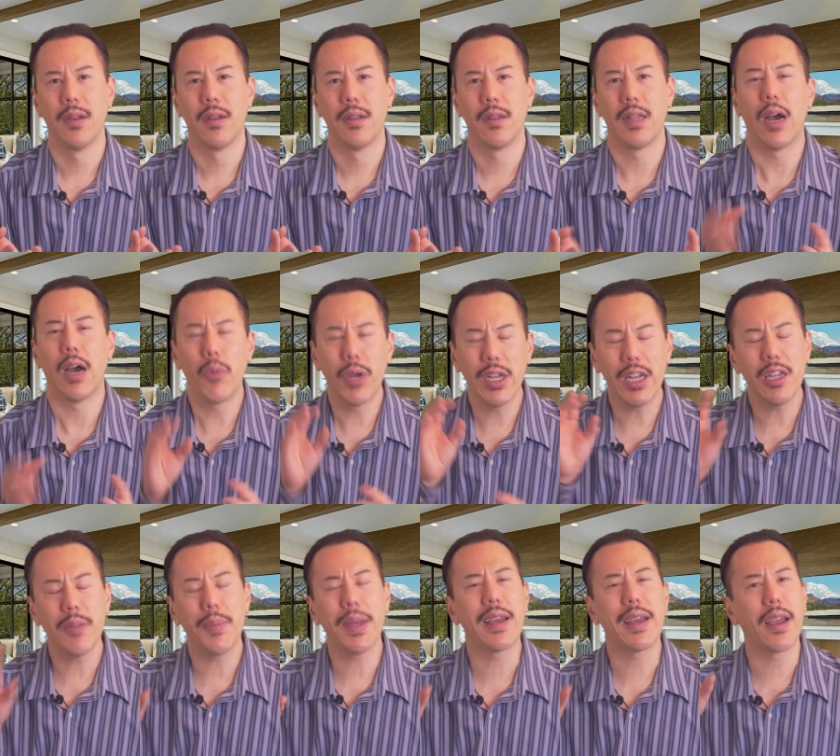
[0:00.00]
Now, we need
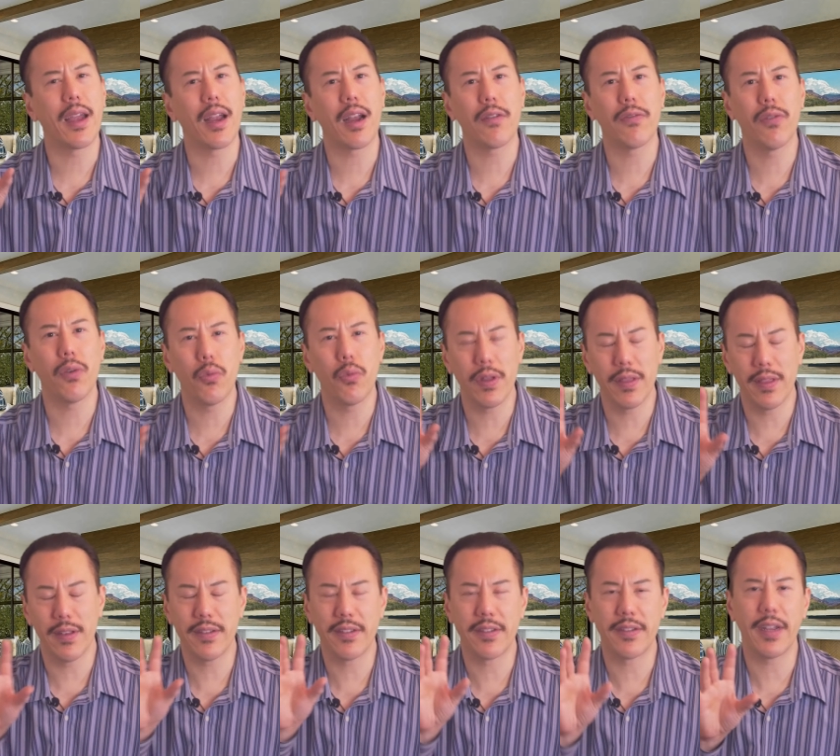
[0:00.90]
to be careful with
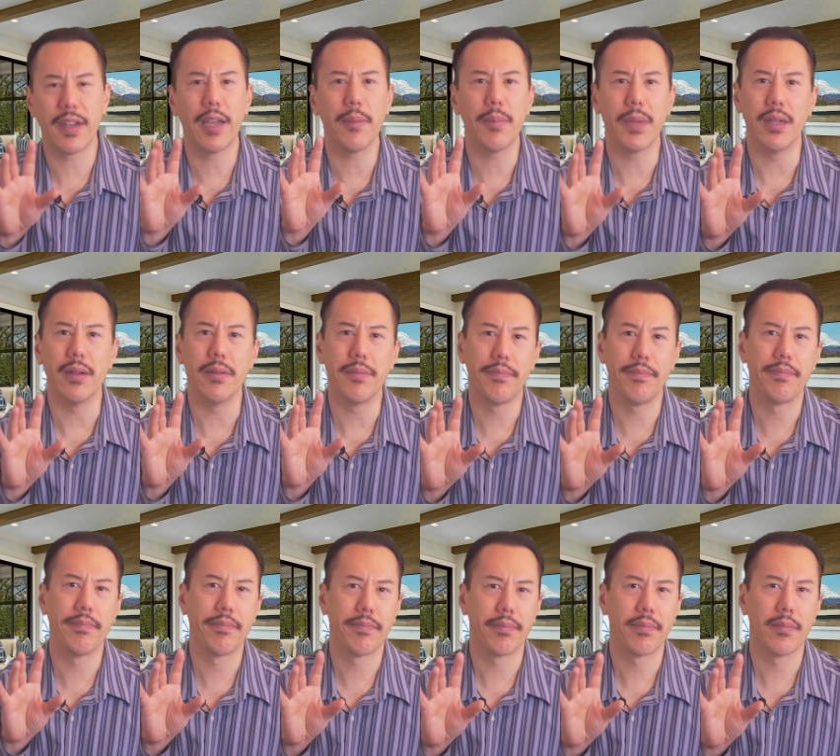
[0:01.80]
this statement.
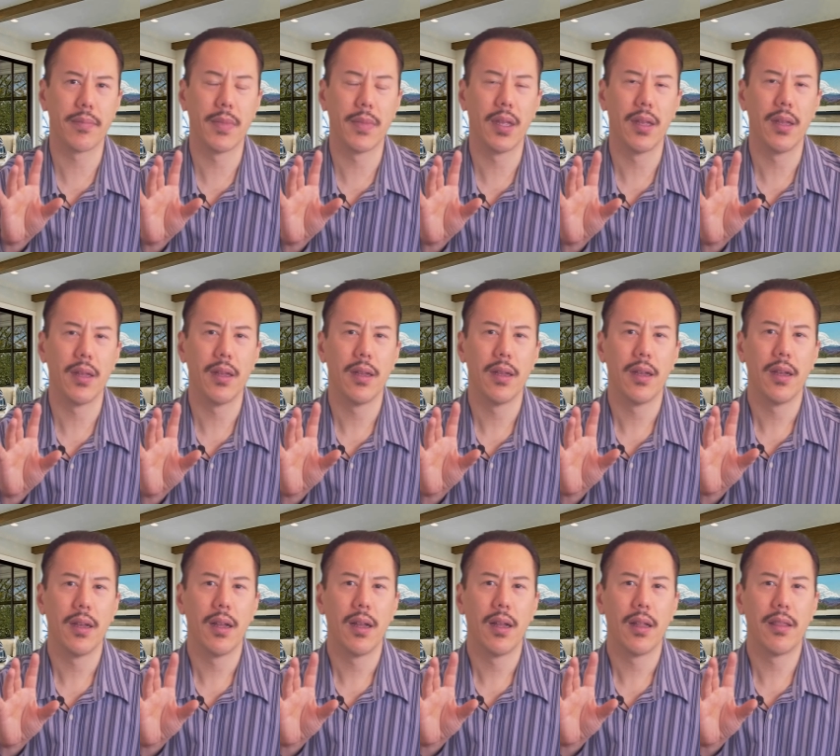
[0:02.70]

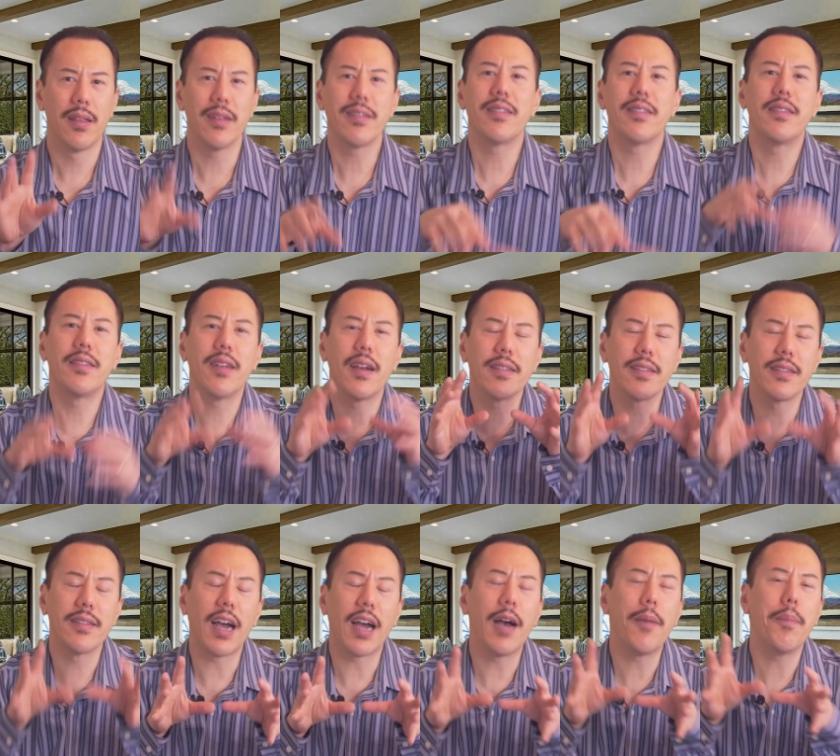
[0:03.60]
This does
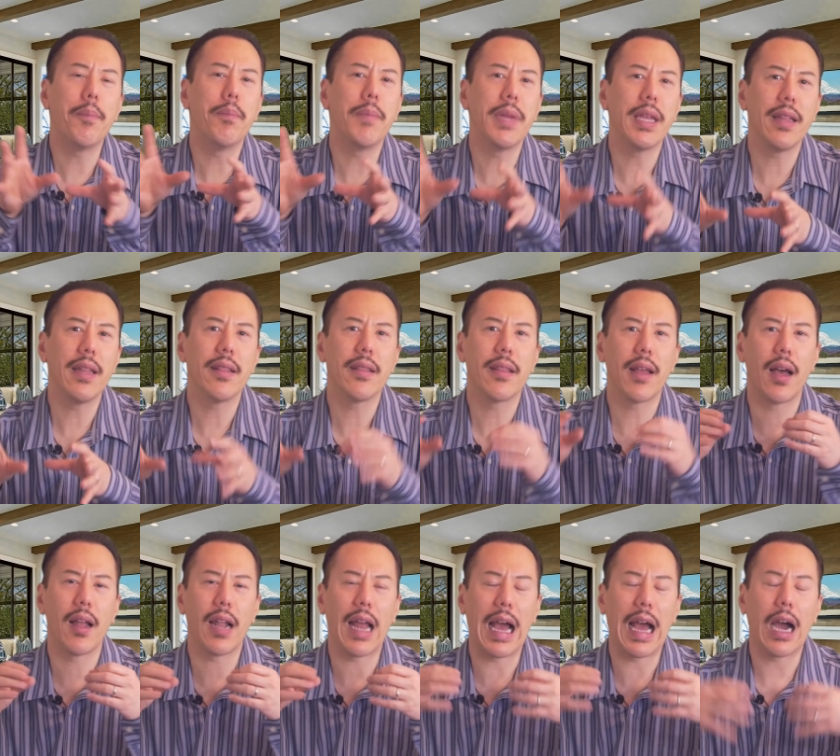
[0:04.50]
not mean
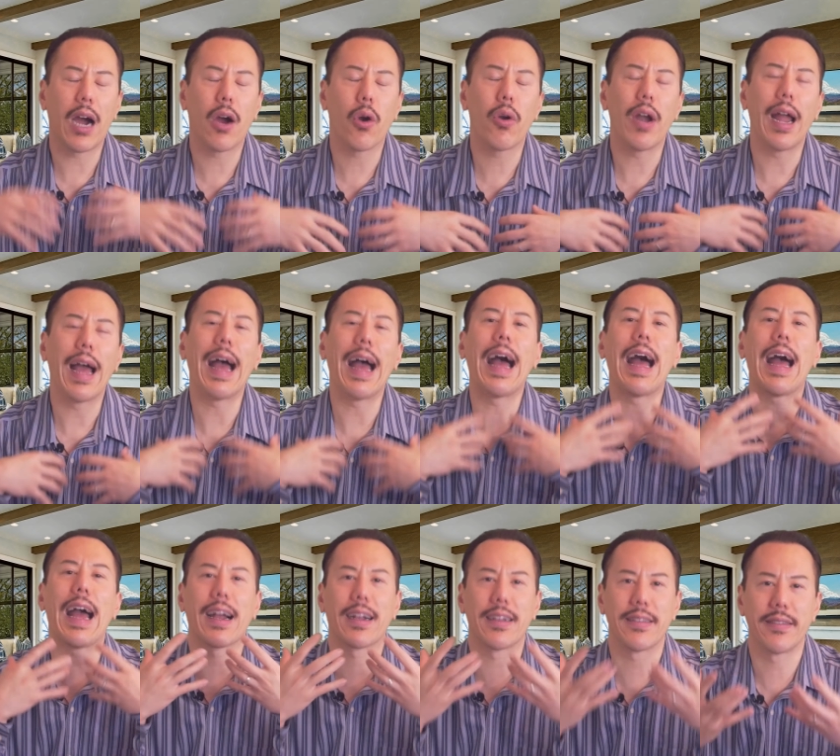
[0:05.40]
that our
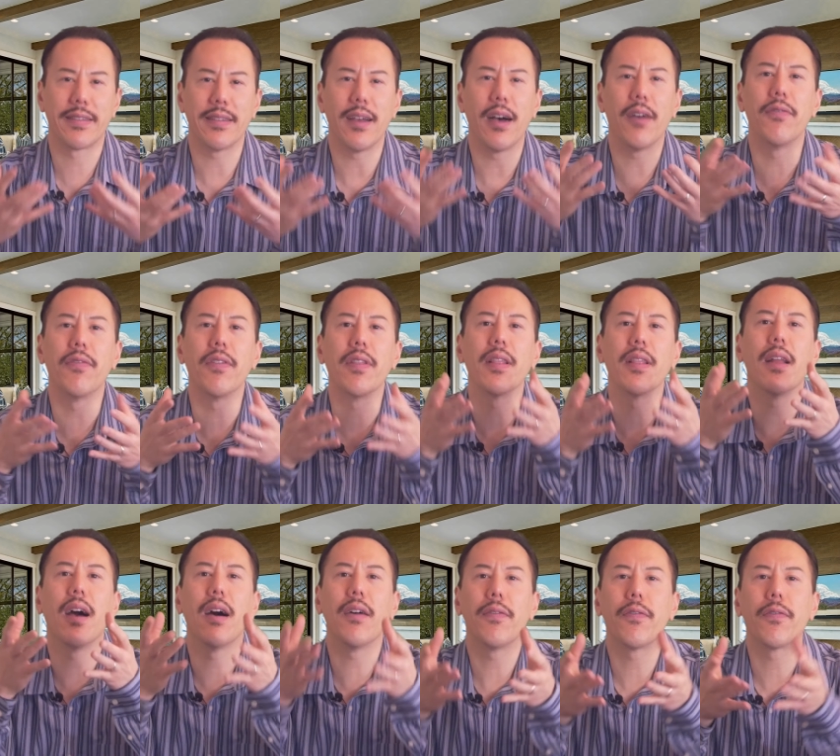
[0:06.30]
acts of
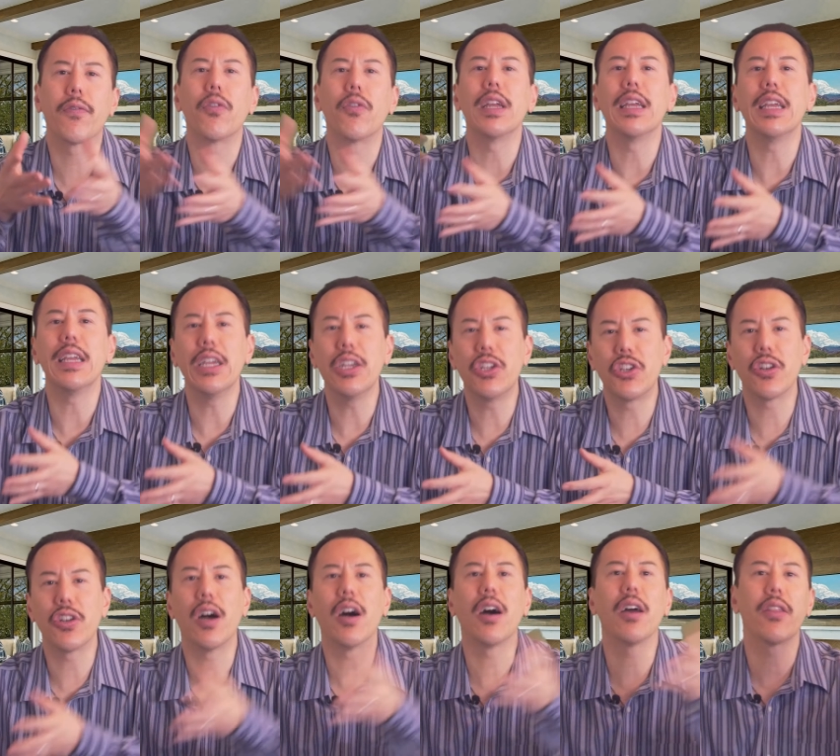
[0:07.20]
love for
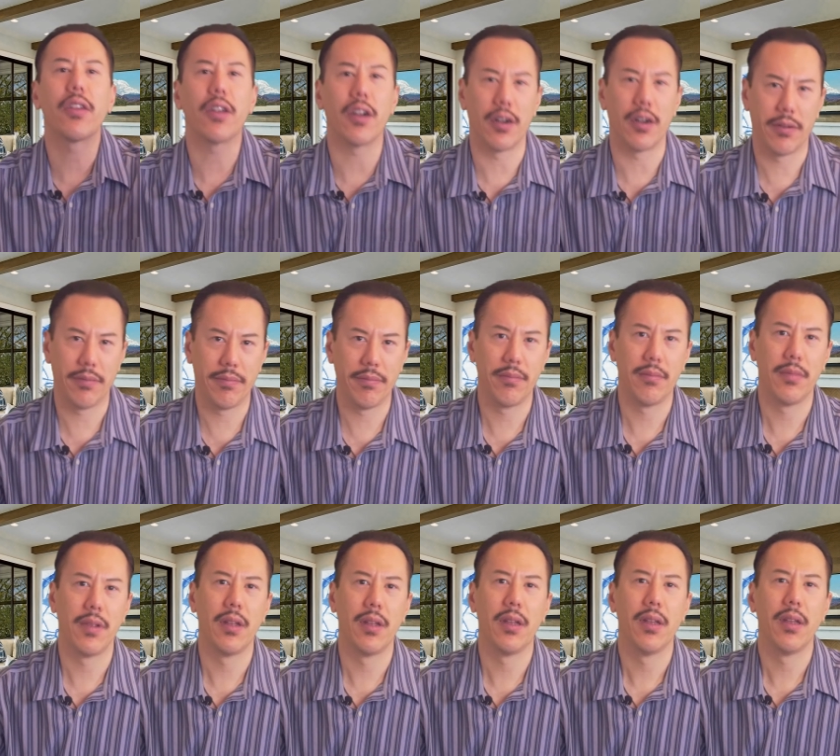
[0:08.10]
each other
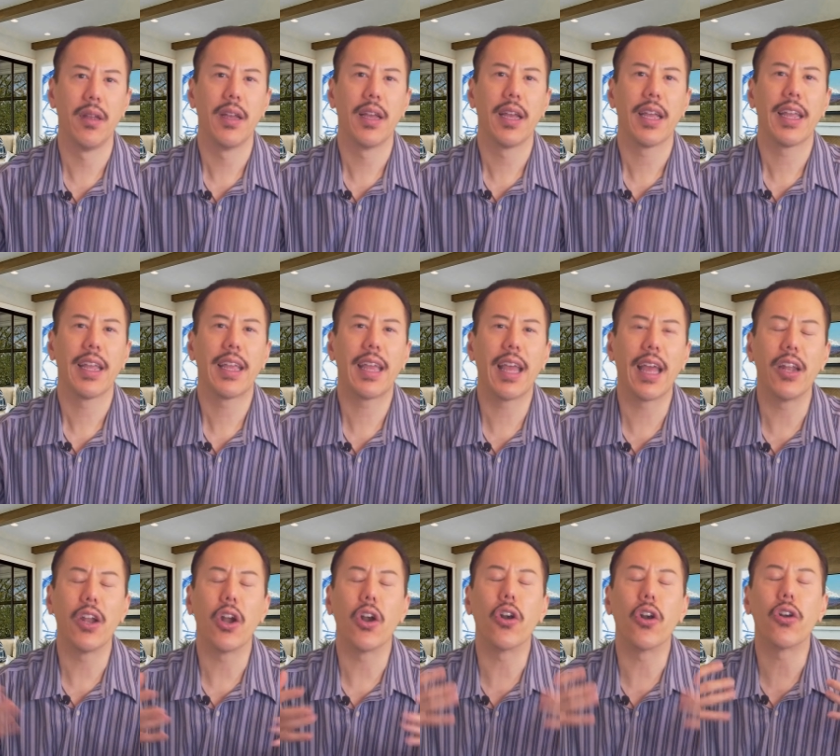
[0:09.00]

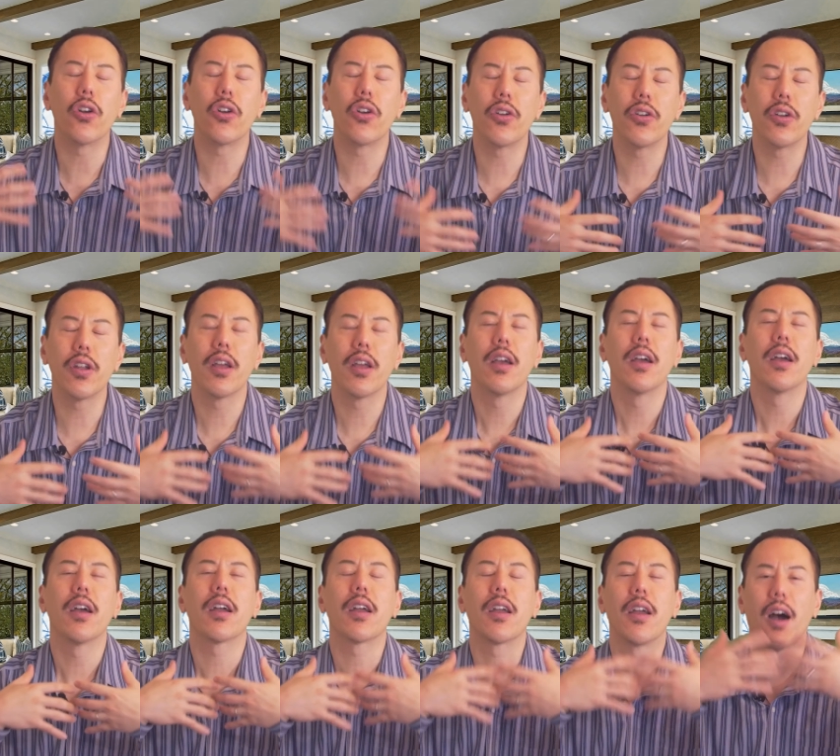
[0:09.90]
can earn
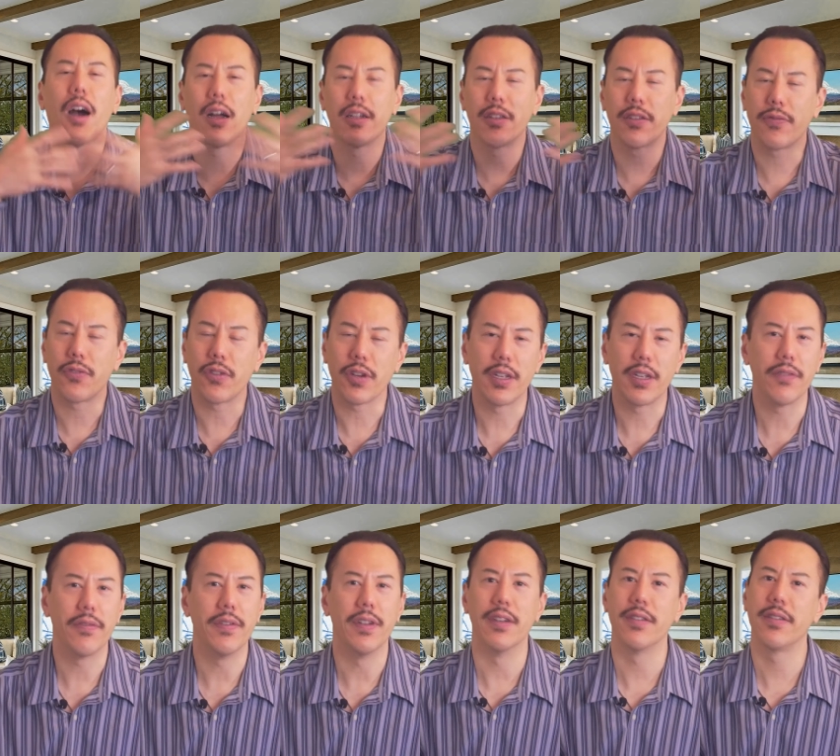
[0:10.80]
God's
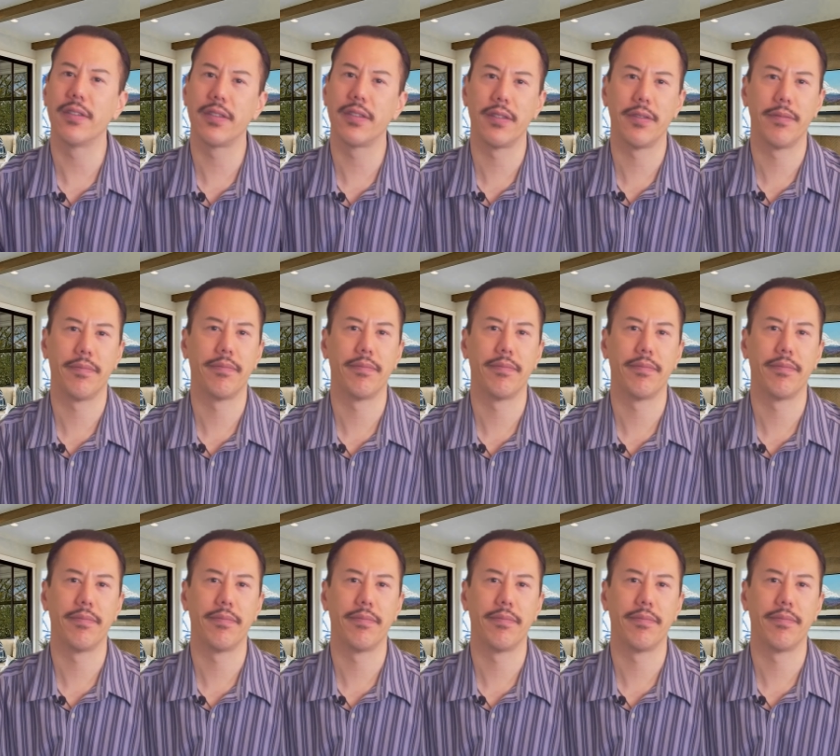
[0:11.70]
forgiveness.